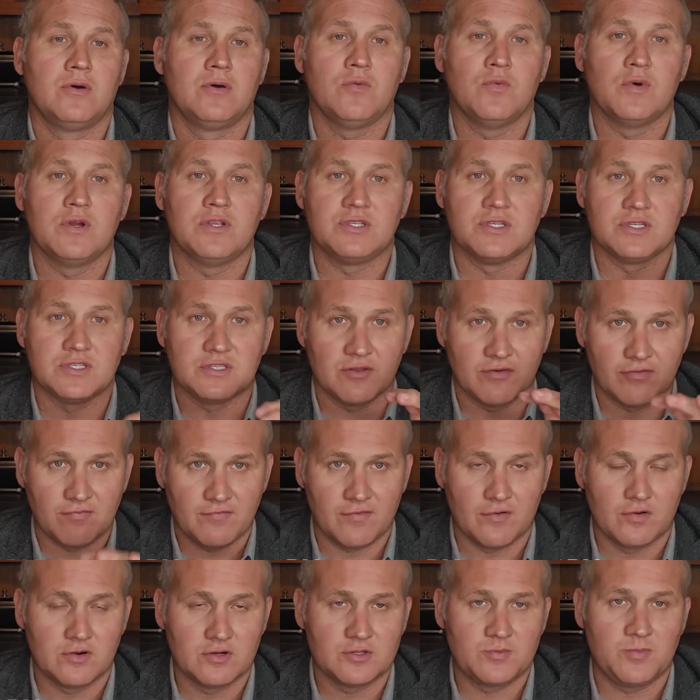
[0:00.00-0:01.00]
which is the
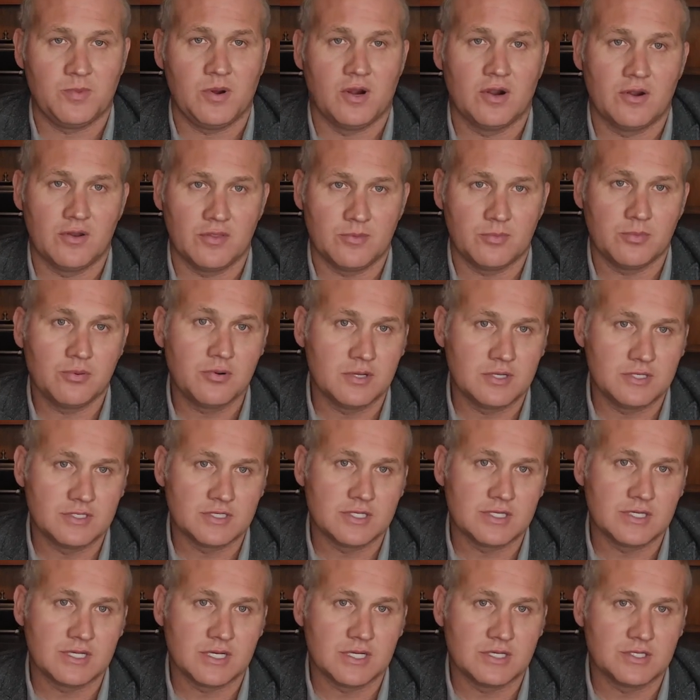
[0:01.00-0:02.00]
first part of the
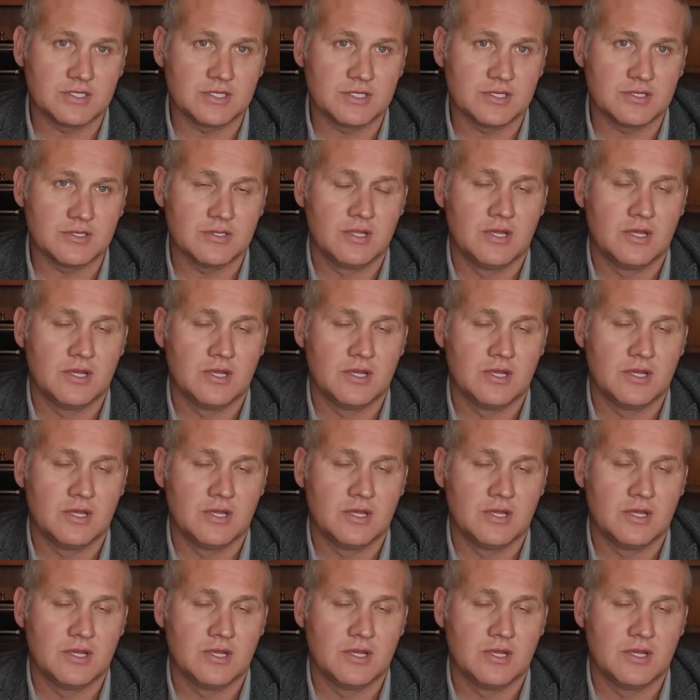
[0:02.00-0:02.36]
presentation.